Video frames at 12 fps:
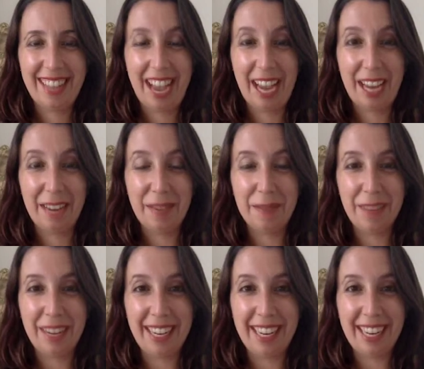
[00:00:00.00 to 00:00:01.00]
Hi
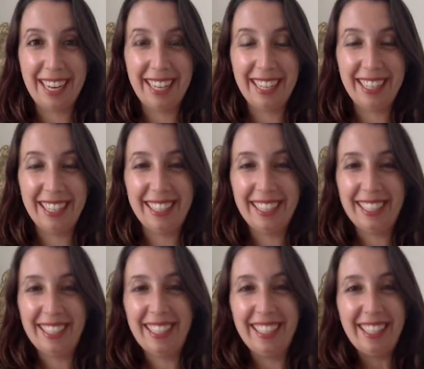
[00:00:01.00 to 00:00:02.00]
everybody.
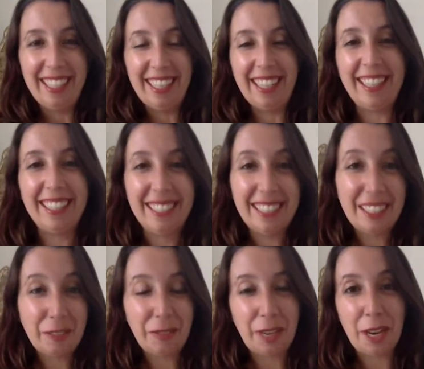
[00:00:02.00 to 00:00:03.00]
This is
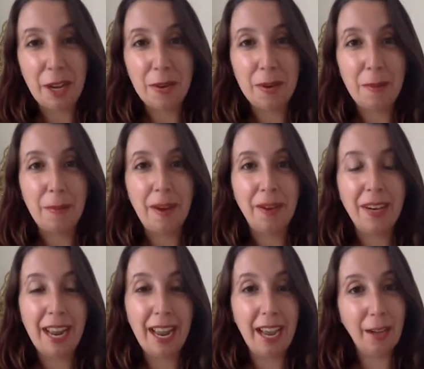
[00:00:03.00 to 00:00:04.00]
a video about
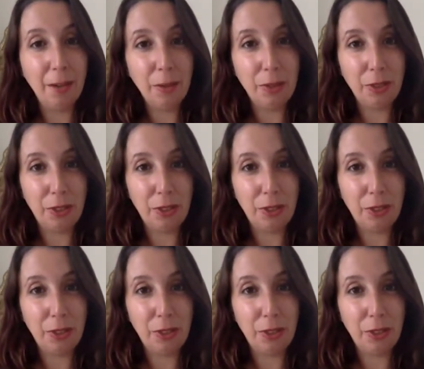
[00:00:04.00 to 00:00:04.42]
how